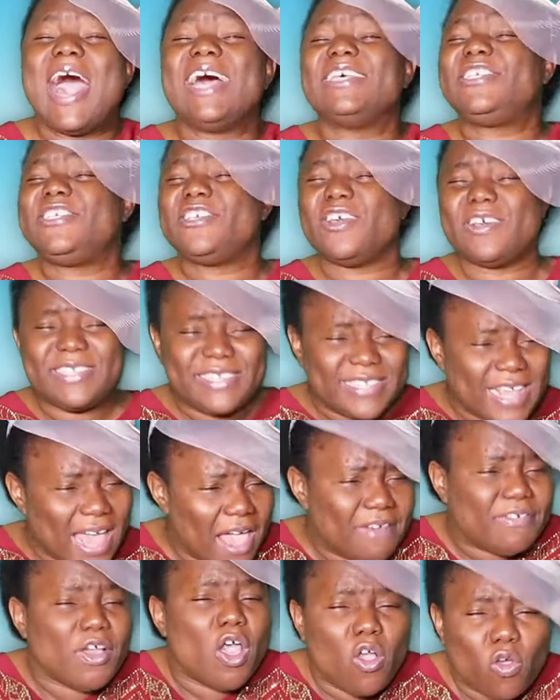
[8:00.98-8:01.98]
Ask
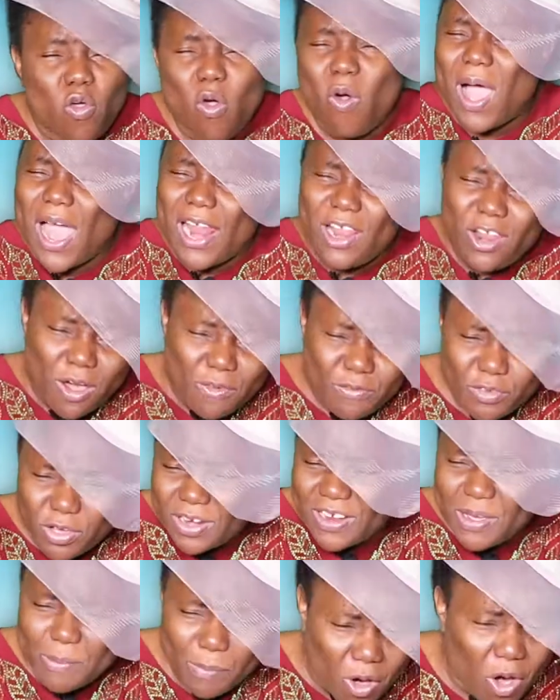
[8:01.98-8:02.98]
yourself, go and love your
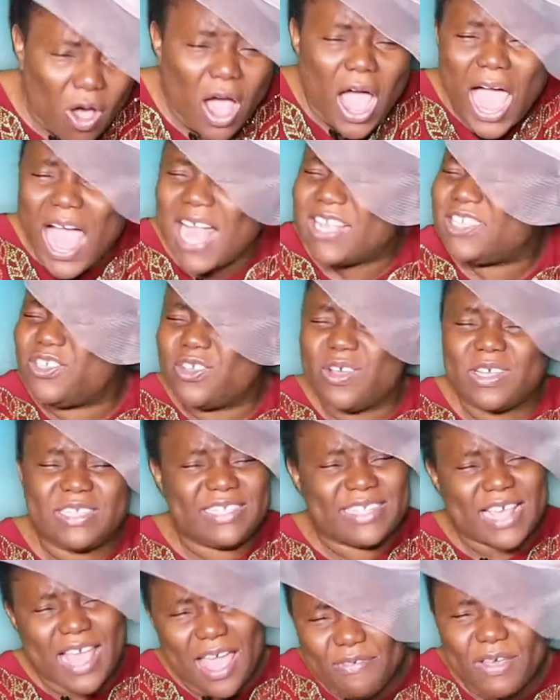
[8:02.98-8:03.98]
neighbor. Ask
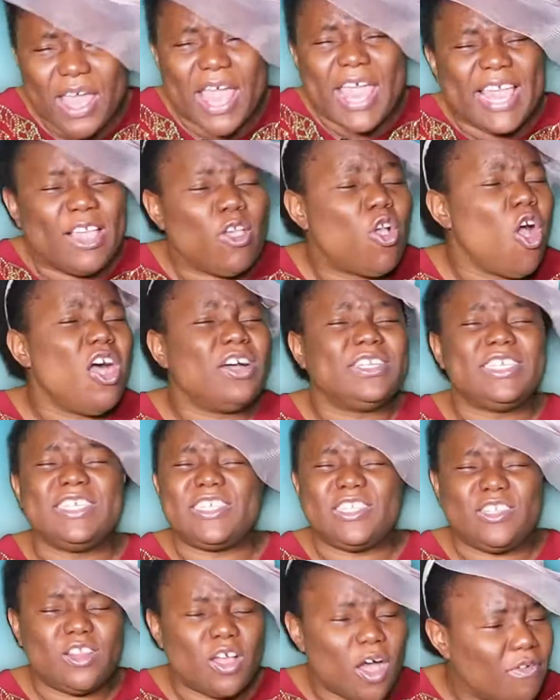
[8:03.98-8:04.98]
yourself, God
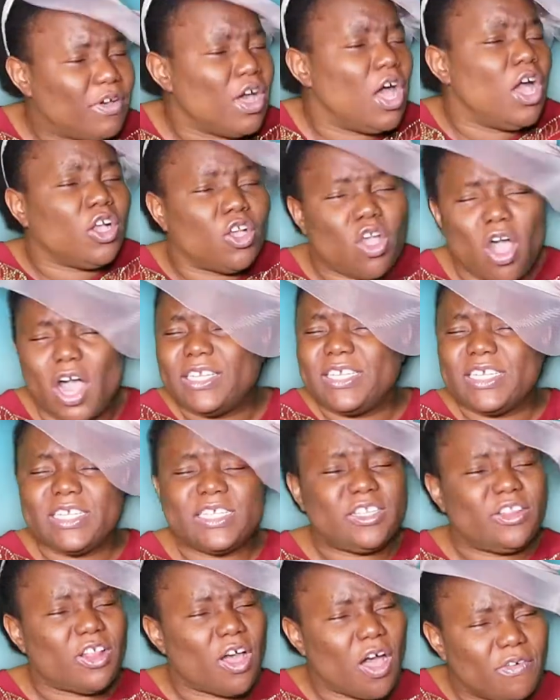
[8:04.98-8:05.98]
is love. God
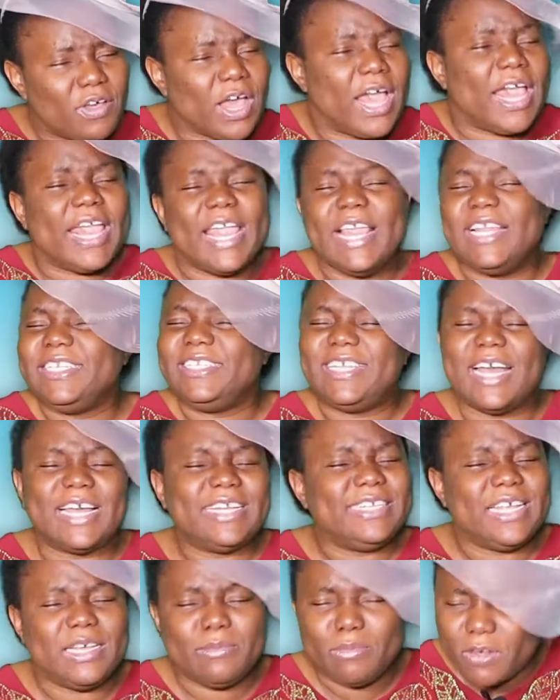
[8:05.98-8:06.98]
is love. In the
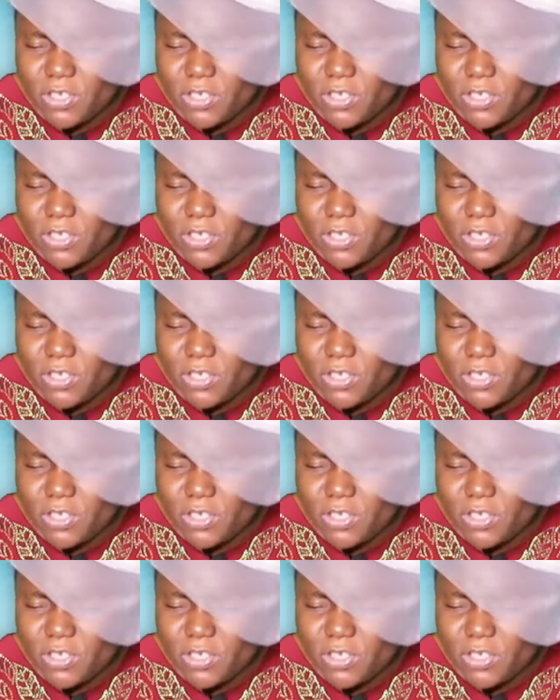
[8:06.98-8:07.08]
name